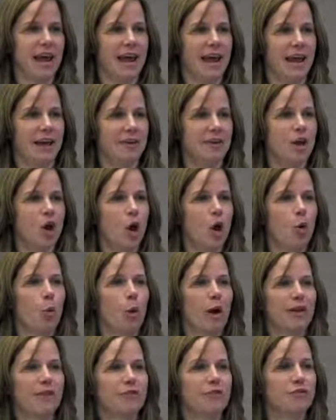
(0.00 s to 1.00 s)
And
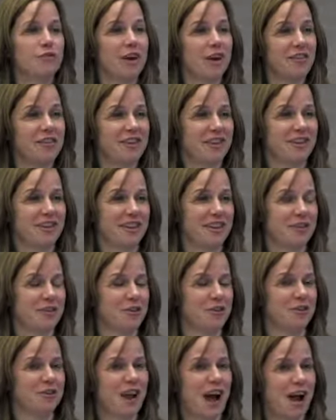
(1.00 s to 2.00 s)
what if trusting
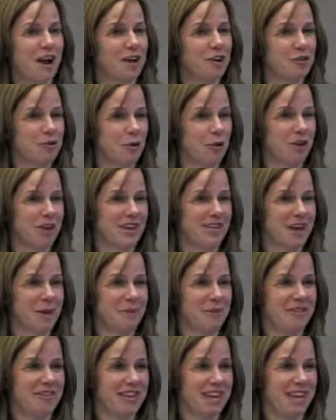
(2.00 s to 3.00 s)
teachers, not controlling
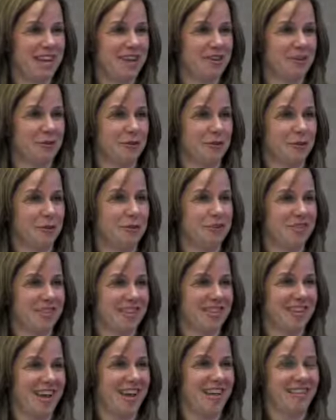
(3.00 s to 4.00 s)
them, is the key to school
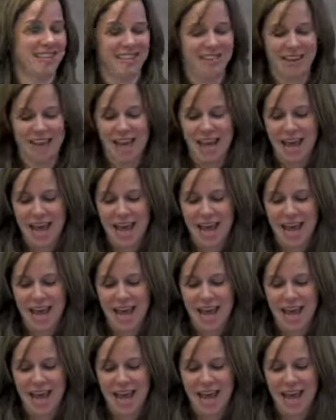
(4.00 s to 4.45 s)
success?